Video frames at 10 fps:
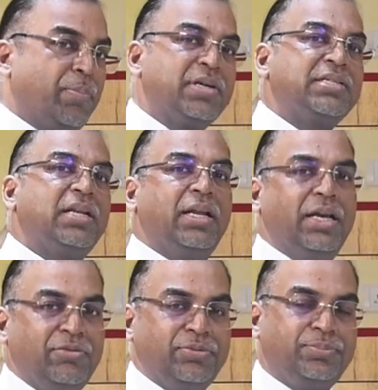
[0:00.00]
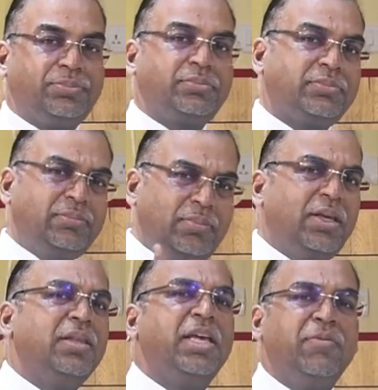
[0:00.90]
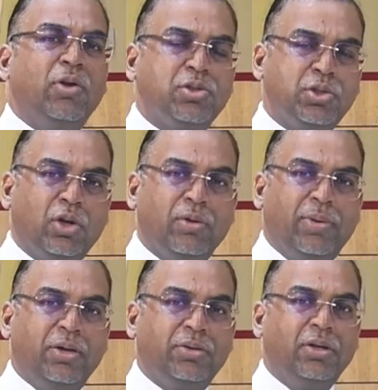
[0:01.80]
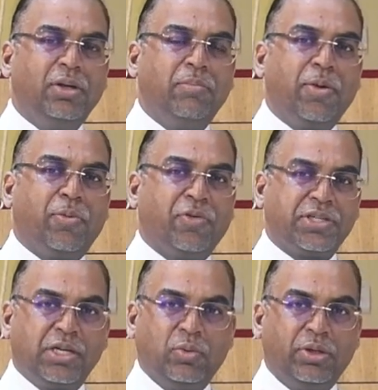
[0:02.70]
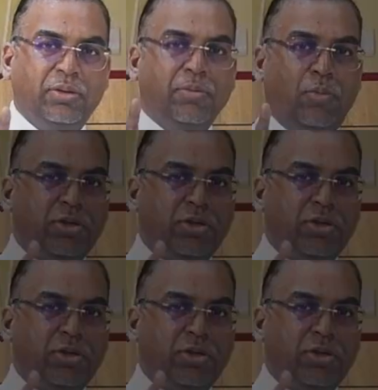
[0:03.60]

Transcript: personal life, then we'll also talk about my professional world.